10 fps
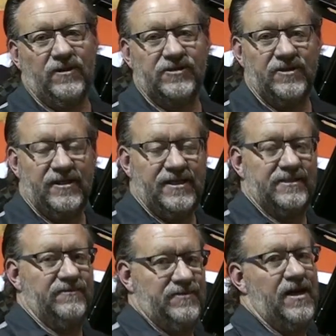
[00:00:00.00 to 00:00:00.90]
stood the
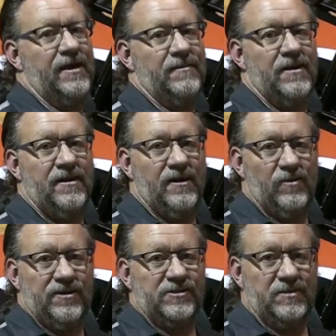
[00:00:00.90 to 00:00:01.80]
test of time
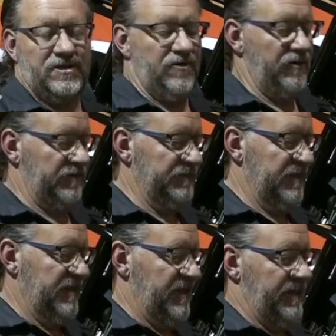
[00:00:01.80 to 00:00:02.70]
with this material.
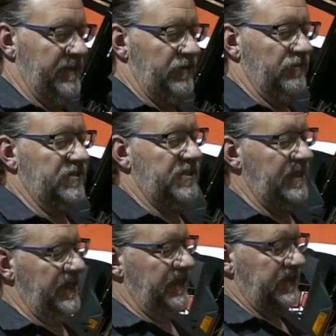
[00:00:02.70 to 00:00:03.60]
You'll
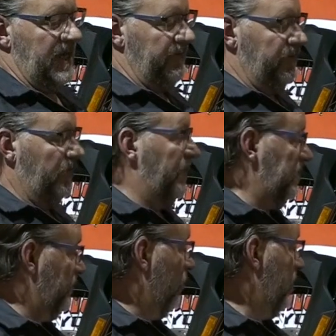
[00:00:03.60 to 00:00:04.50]
see that it
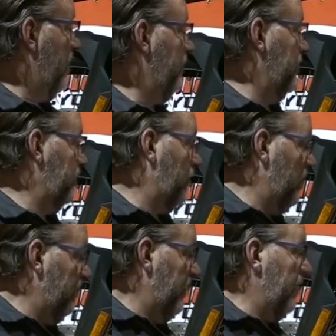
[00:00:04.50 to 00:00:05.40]
provides full coverage for
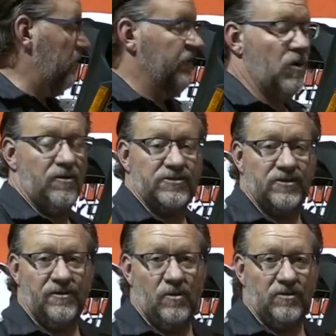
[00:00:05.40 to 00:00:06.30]
all the vital components
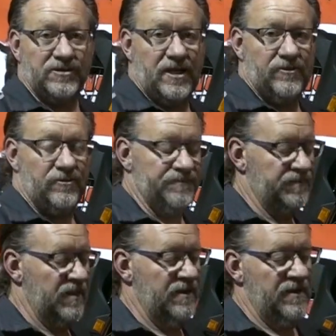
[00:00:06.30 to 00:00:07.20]
on the motorcycle.
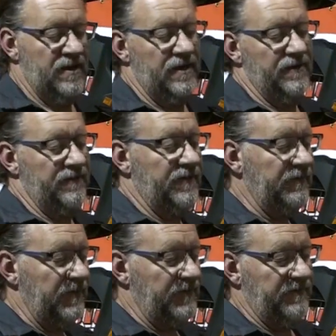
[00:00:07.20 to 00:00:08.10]
The
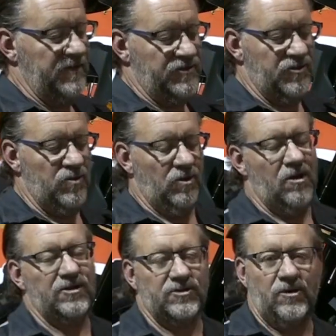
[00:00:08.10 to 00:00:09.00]
5052 will
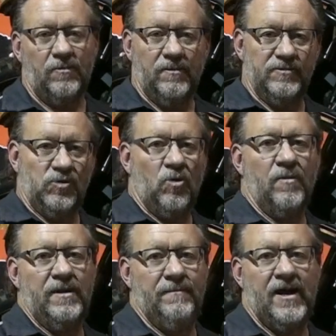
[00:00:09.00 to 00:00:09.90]
also help
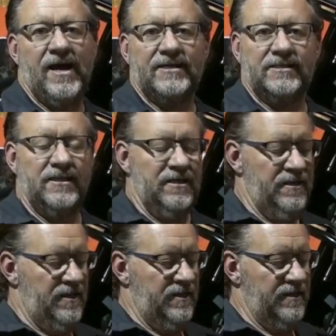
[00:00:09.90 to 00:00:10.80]
absorb impacts
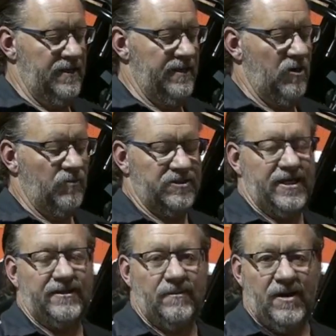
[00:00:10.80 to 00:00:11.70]
and help
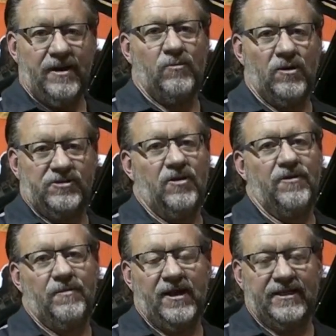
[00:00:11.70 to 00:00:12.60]
protect the mounting points on
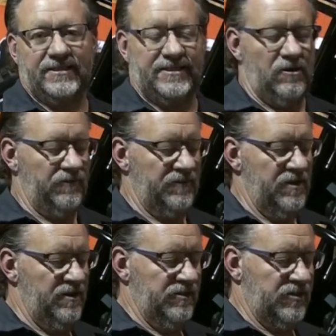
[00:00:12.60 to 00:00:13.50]
the bike itself.
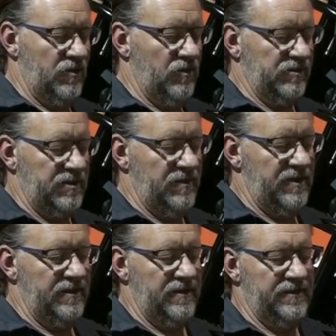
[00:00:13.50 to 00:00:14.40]
So some of
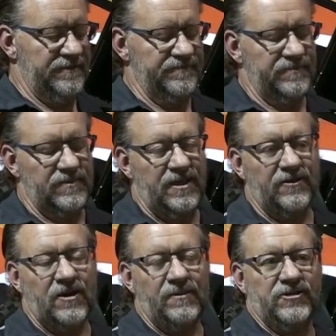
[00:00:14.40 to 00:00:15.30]
the
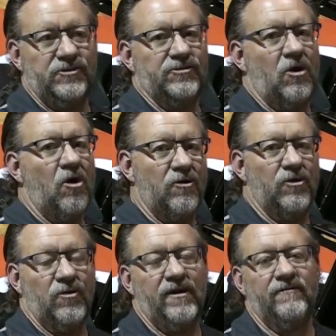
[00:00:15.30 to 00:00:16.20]
other companies use a
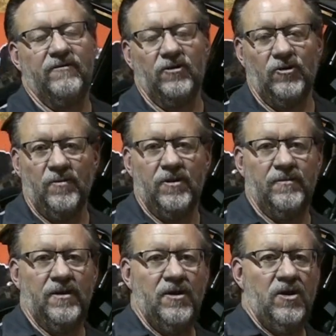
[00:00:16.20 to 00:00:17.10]
harder grade of
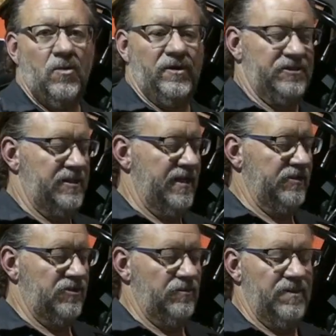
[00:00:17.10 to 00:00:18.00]
aluminum, which
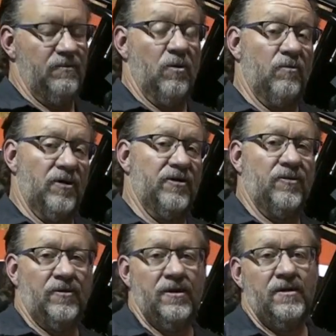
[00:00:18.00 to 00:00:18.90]
tends to be more
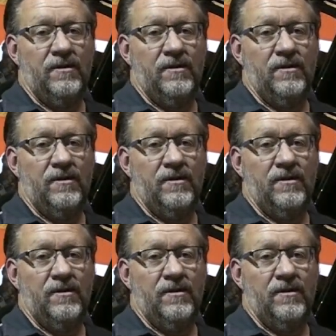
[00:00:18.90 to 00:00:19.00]
brittle,